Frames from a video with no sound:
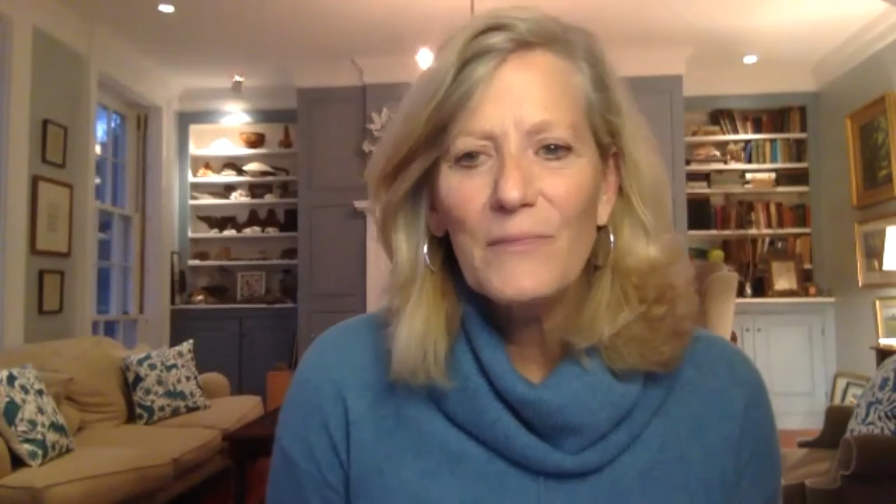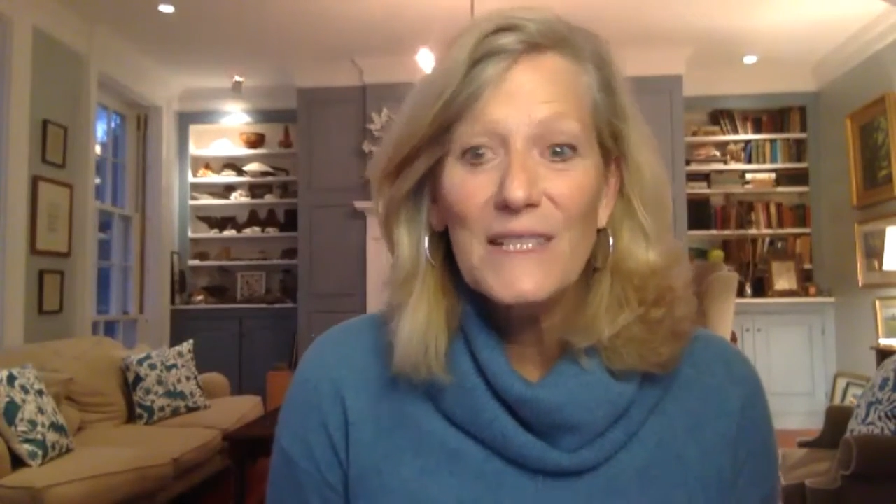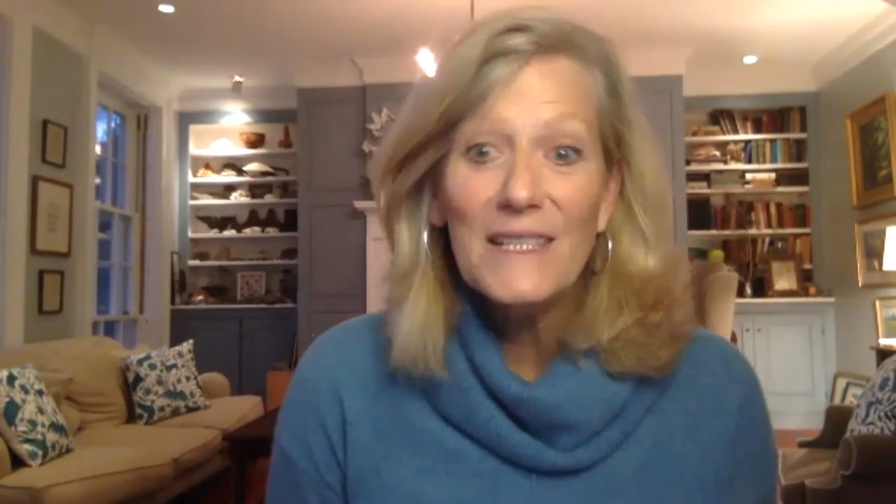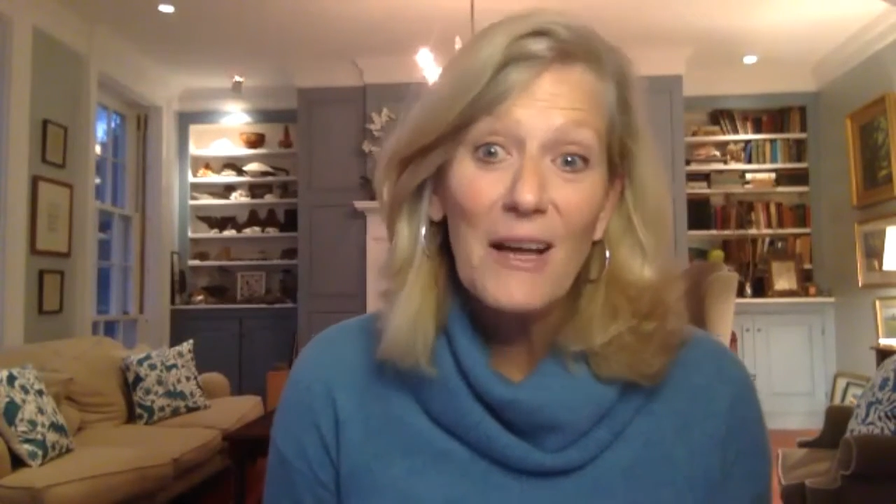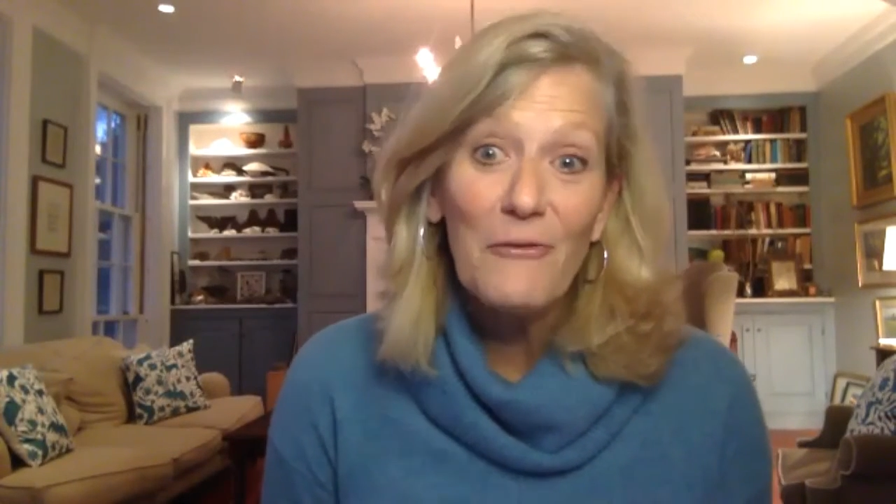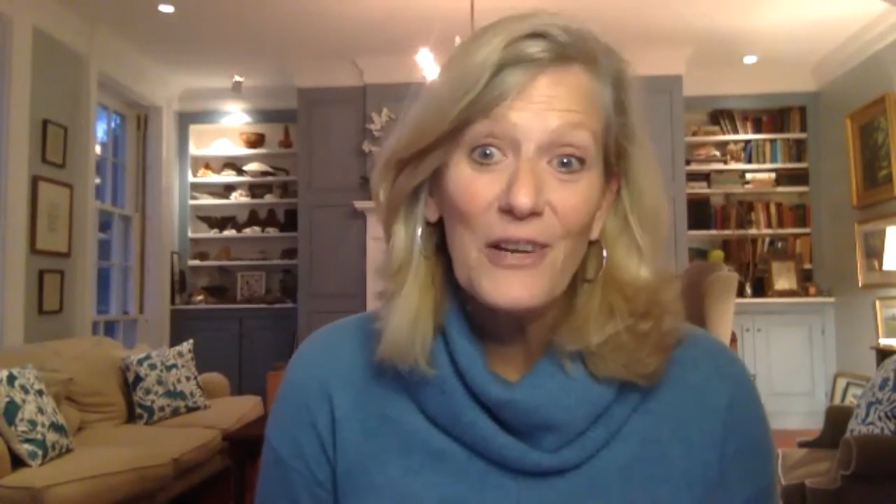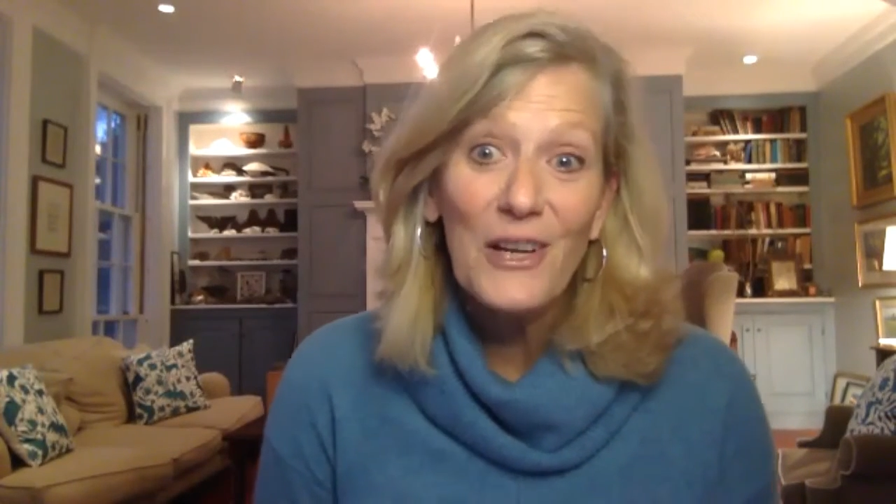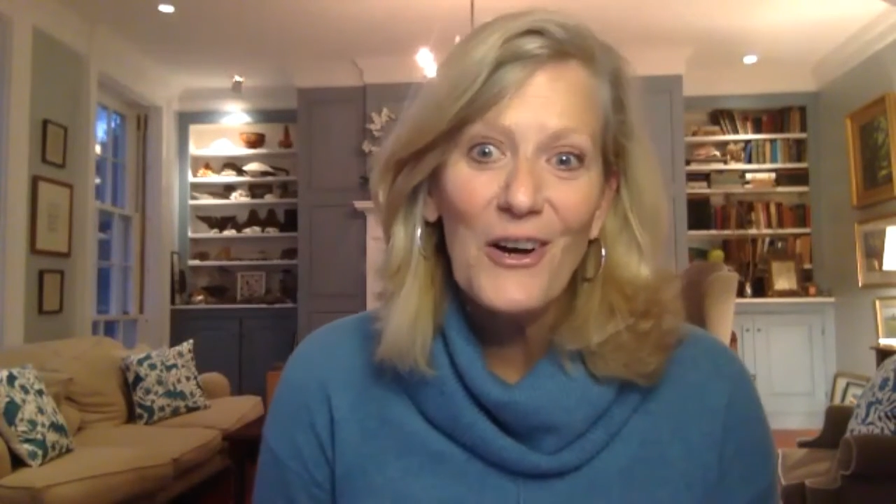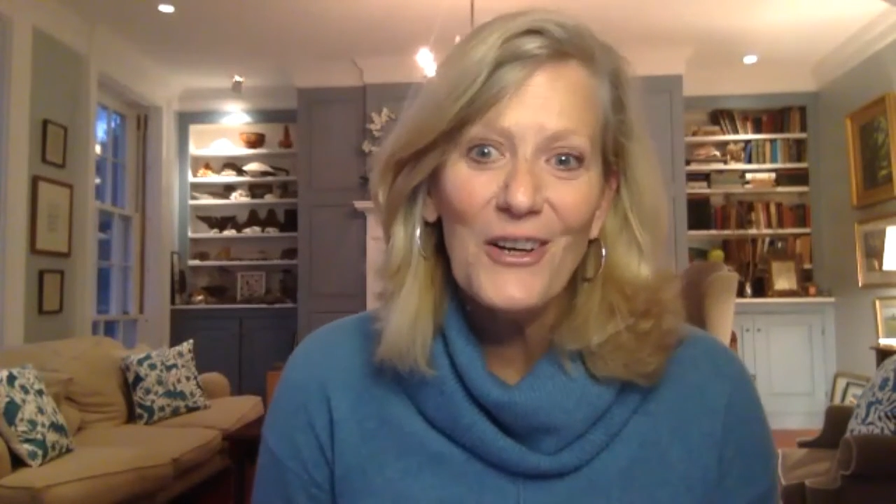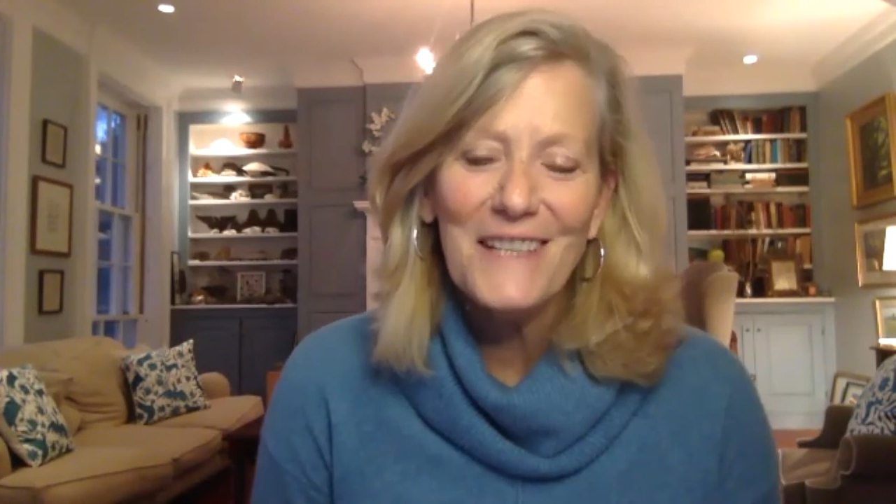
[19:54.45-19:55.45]
discovery
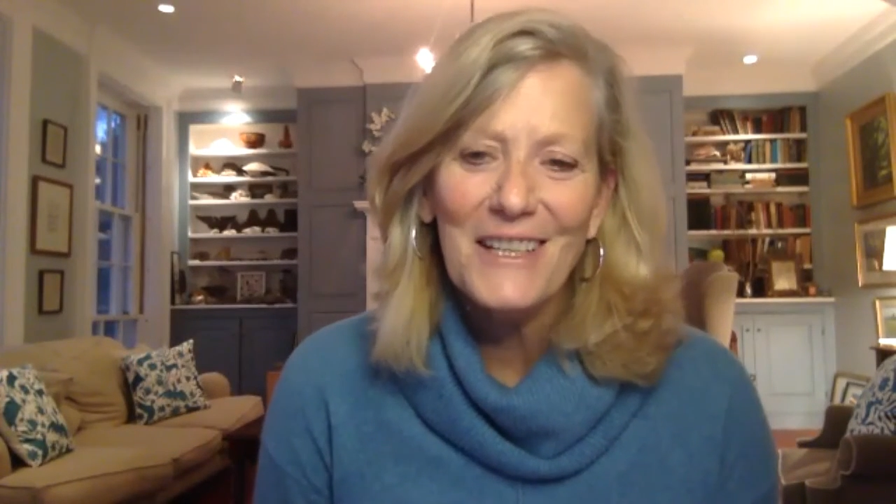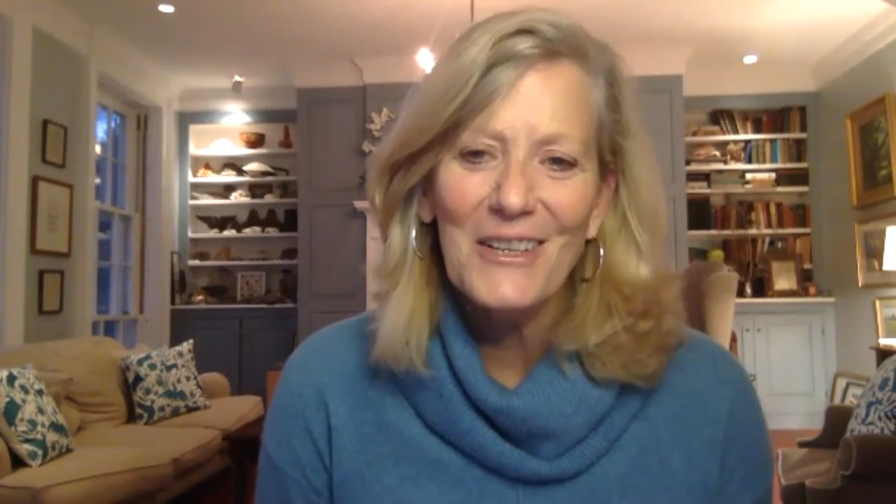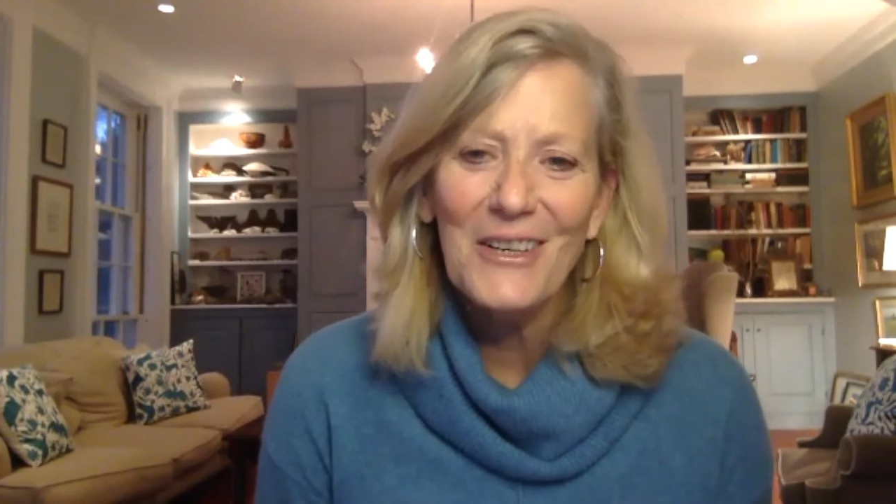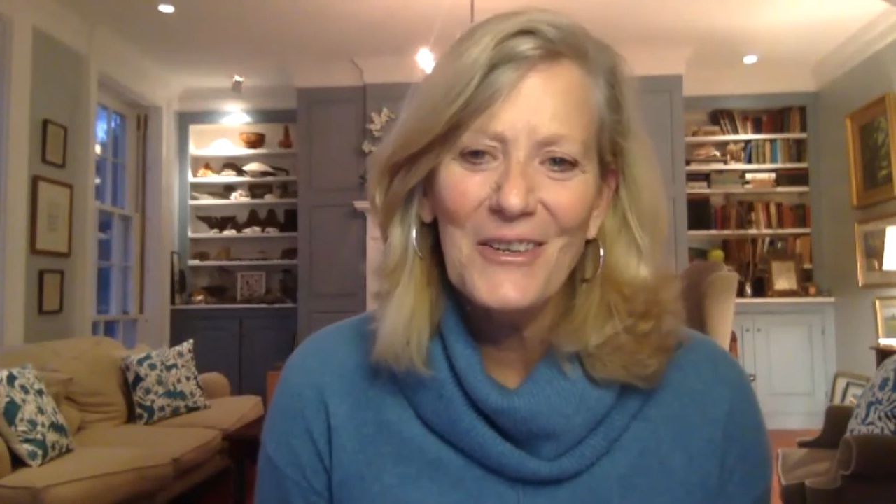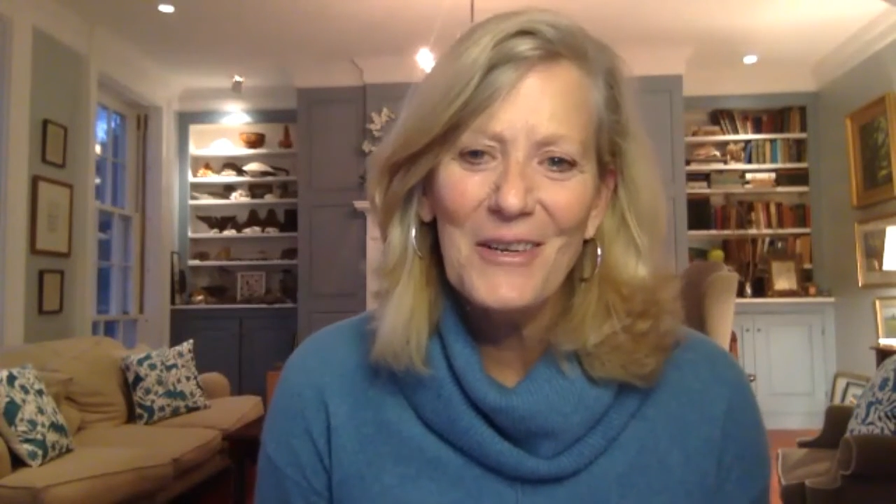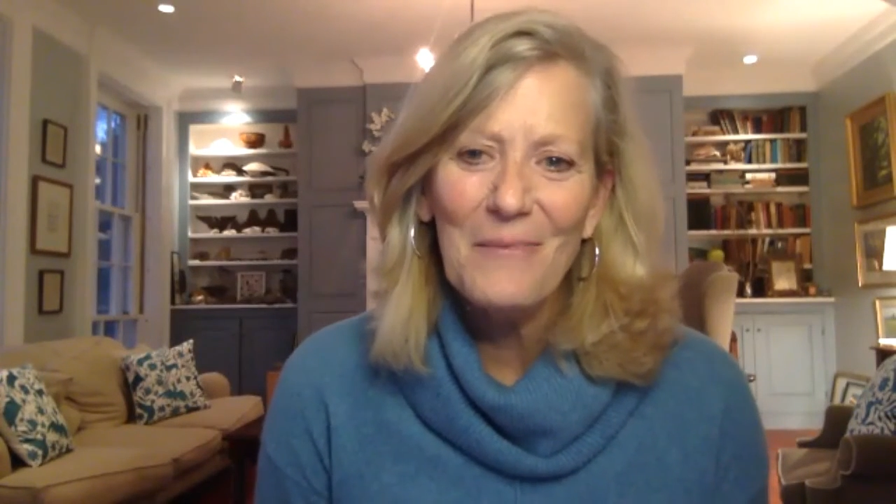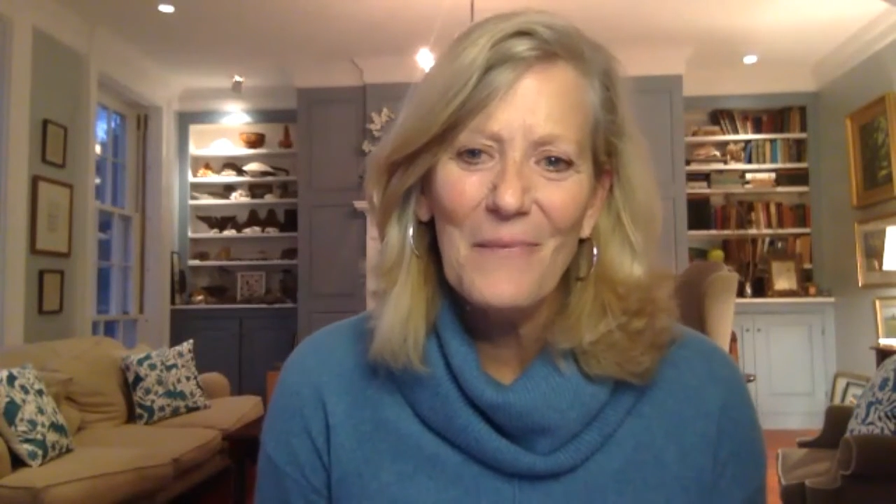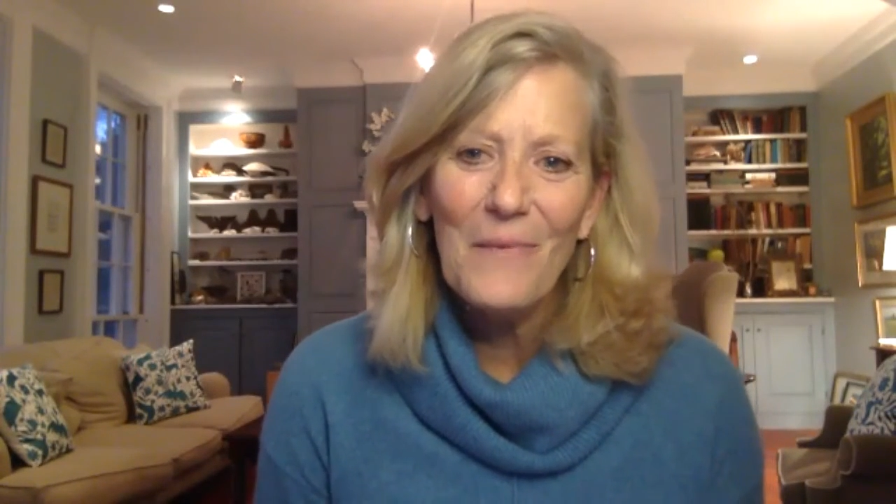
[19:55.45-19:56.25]
calls, I call them,